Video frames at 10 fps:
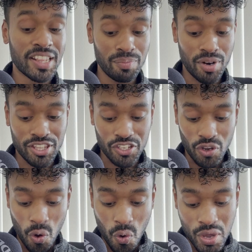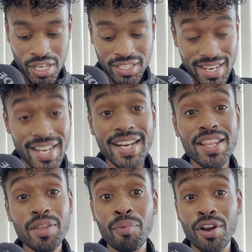The breath is always
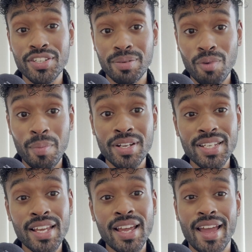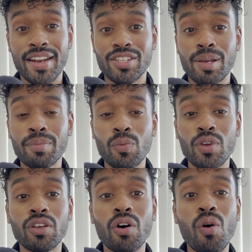in the present moment, and it's something
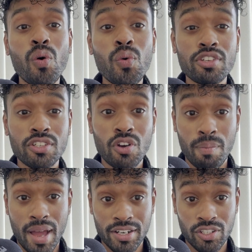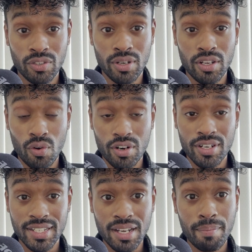we can always go back to in order
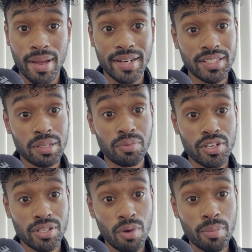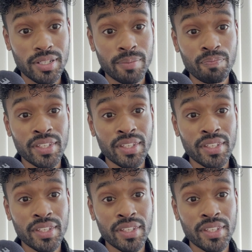to come back to the present moment.